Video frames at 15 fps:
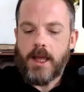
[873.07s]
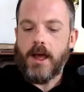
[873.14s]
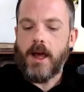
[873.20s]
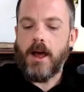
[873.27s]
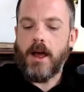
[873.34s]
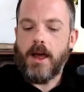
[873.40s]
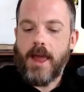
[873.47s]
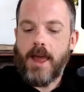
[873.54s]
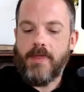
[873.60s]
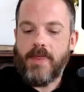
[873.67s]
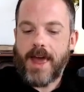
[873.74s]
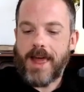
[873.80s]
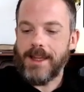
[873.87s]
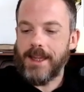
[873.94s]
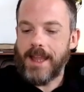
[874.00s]
And
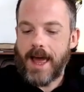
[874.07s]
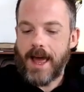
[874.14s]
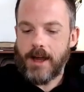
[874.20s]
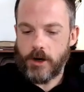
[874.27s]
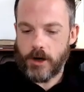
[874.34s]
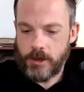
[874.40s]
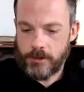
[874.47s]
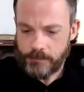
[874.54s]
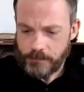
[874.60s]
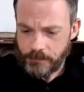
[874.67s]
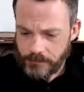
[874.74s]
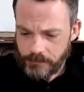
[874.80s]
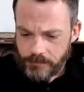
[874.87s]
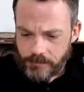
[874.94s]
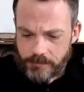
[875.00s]
that ladder
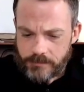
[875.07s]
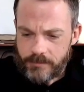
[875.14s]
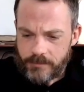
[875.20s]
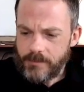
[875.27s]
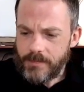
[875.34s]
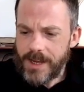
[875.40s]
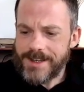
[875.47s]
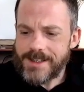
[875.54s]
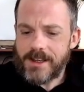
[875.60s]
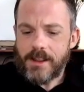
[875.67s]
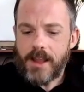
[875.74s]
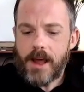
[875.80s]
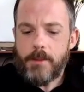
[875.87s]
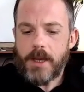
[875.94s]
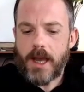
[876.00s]
is
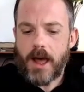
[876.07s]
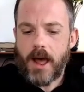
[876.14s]
climbing